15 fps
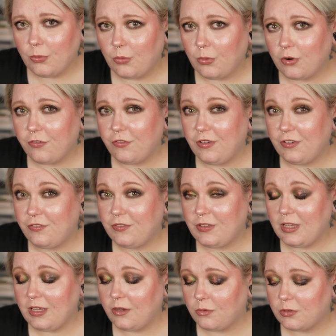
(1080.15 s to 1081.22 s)
or
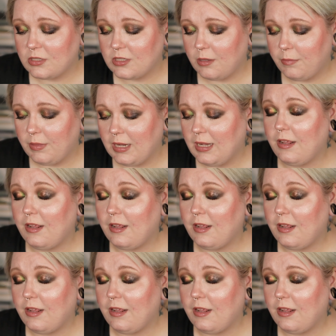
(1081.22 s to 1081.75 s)
50 or something.